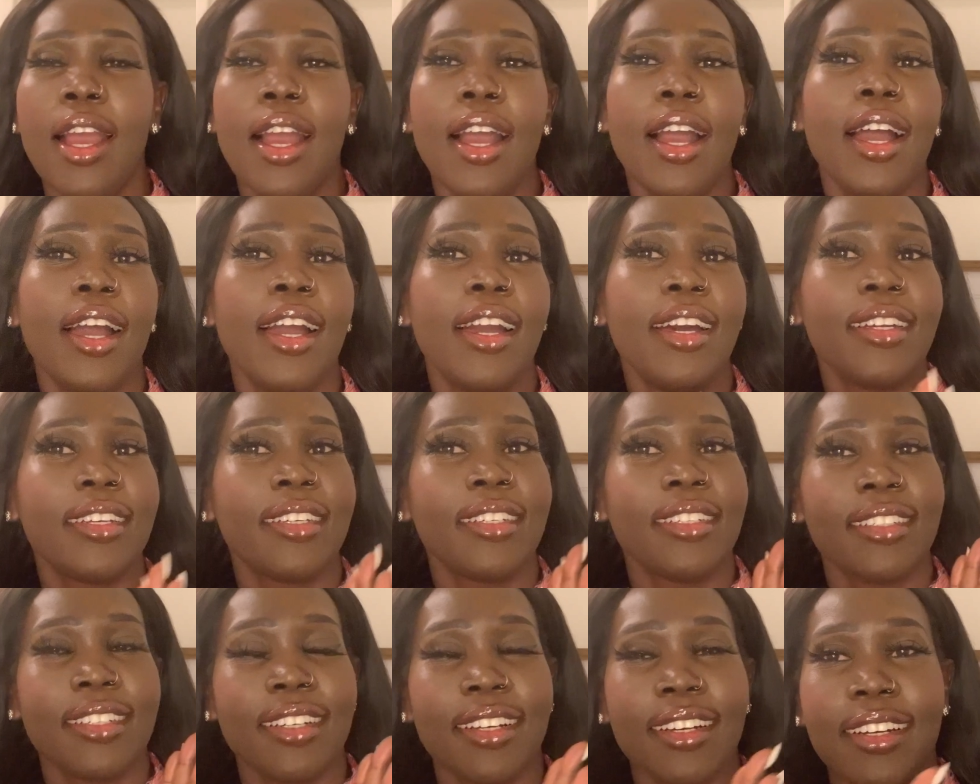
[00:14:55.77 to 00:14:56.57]

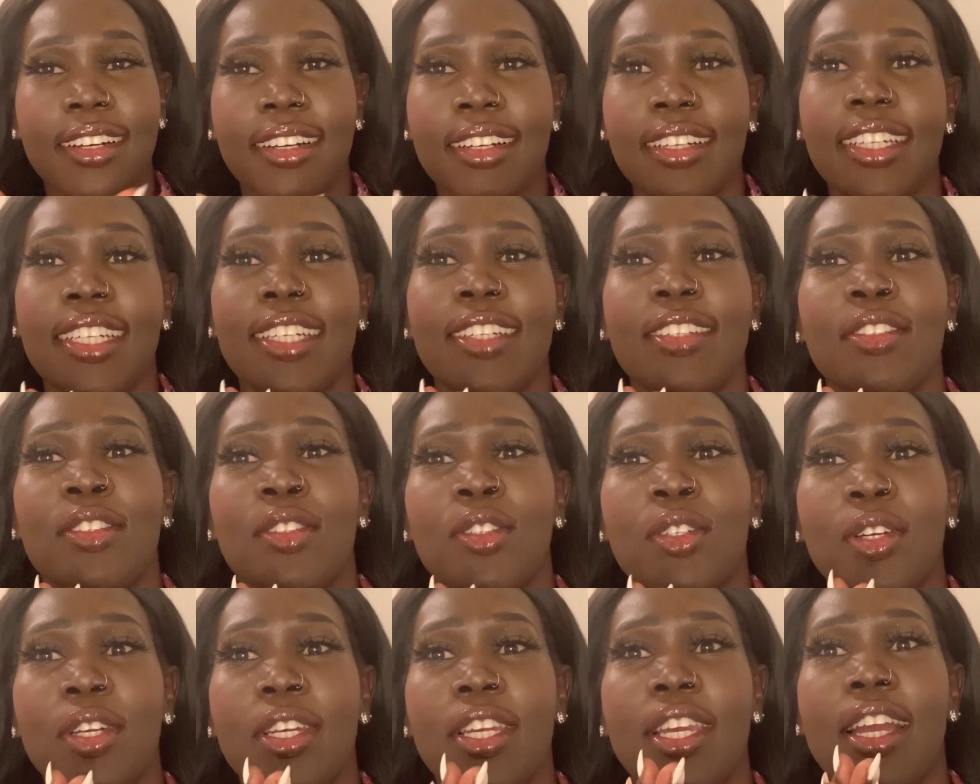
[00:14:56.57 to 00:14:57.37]
And so
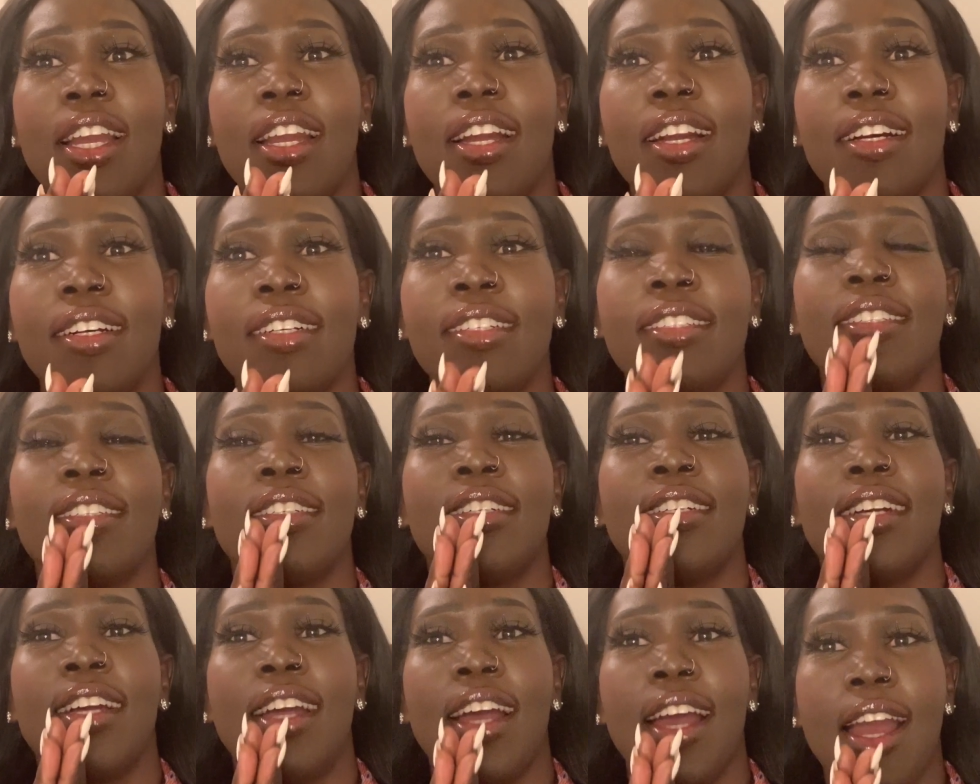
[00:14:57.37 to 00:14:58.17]
yeah,
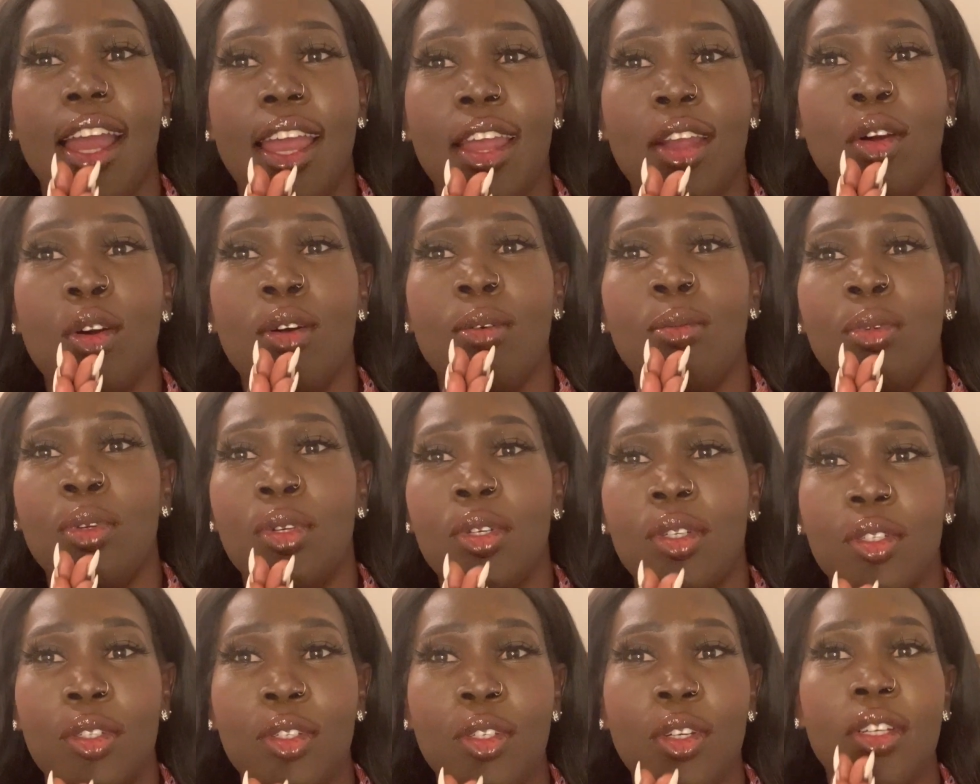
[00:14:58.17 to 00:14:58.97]
I hope you
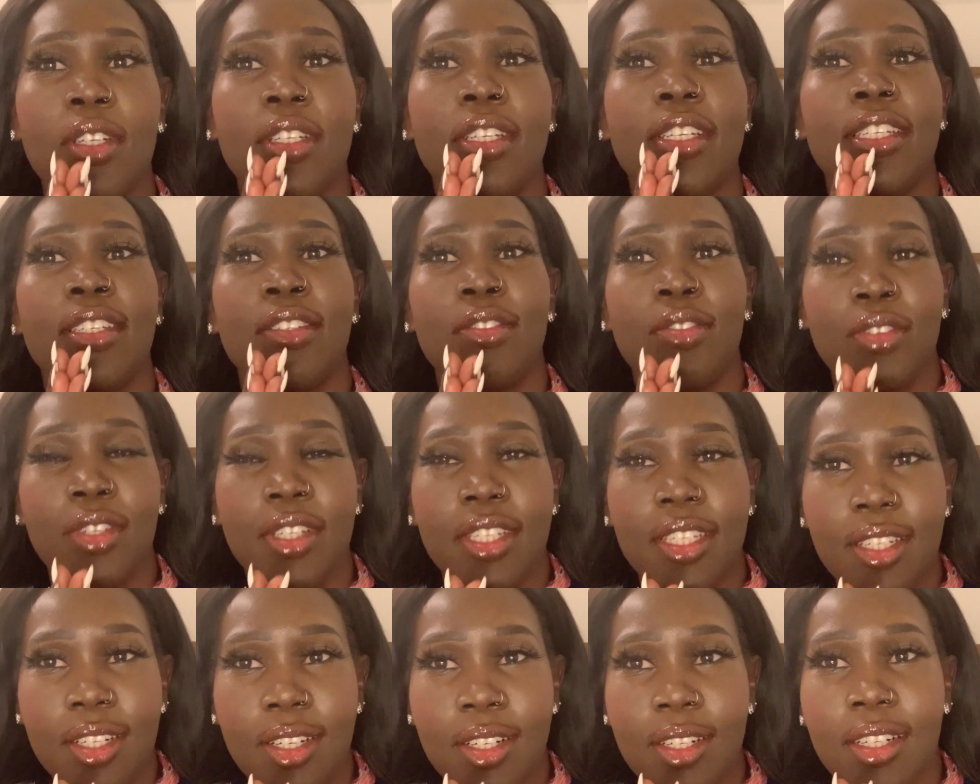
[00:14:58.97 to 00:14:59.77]
enjoyed this
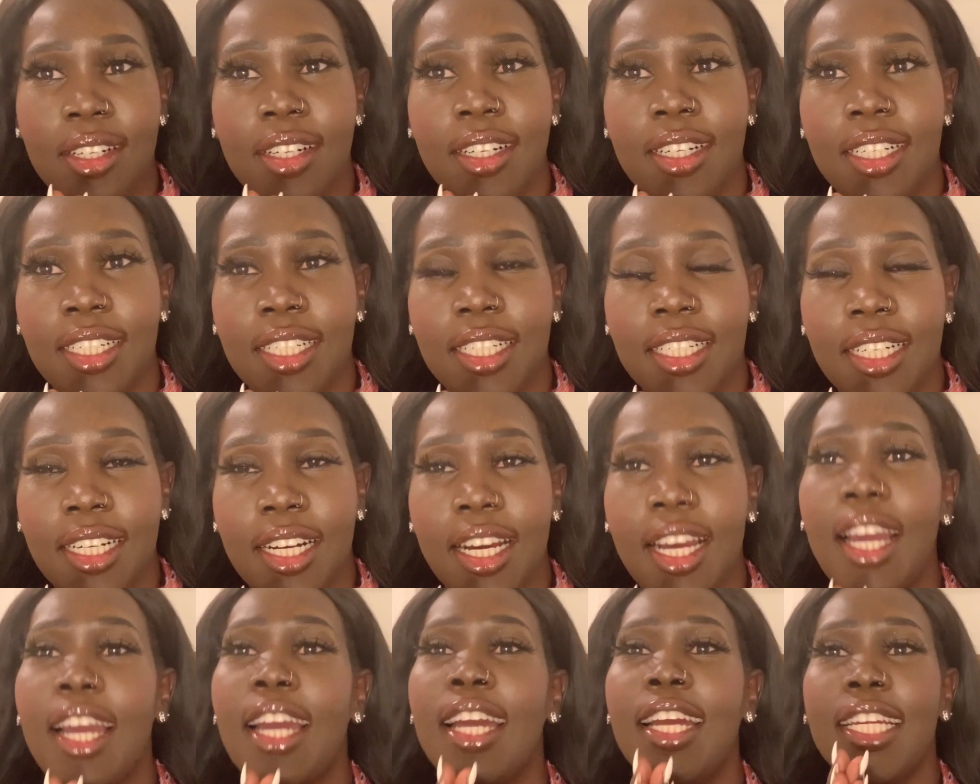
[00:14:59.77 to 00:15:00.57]
video,
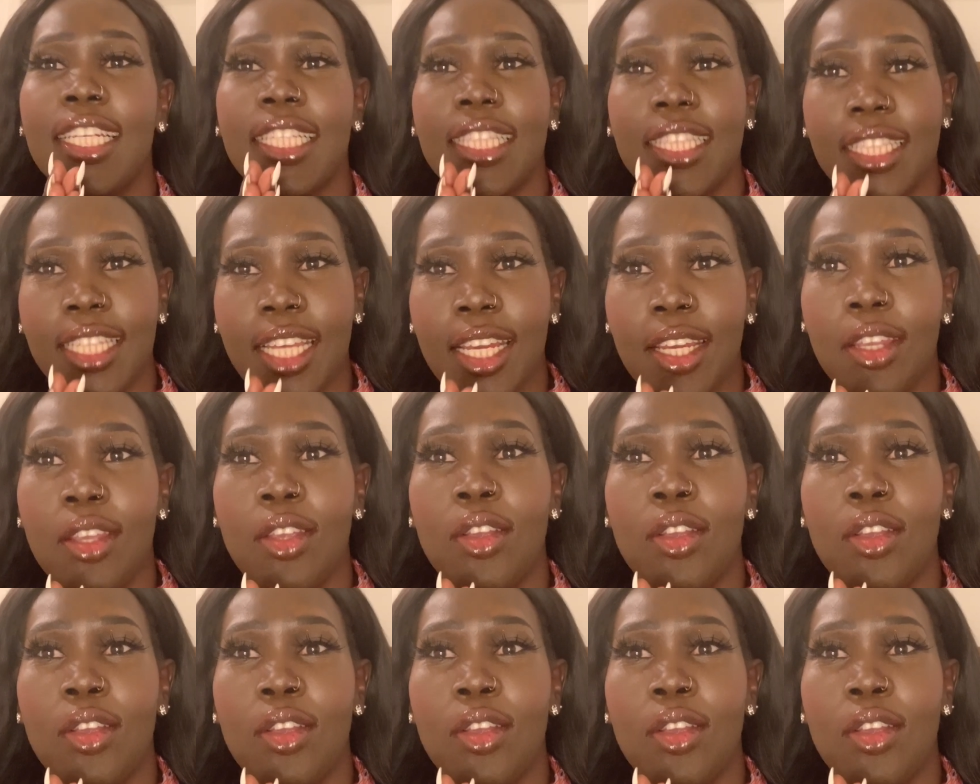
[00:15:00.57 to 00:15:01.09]
and thank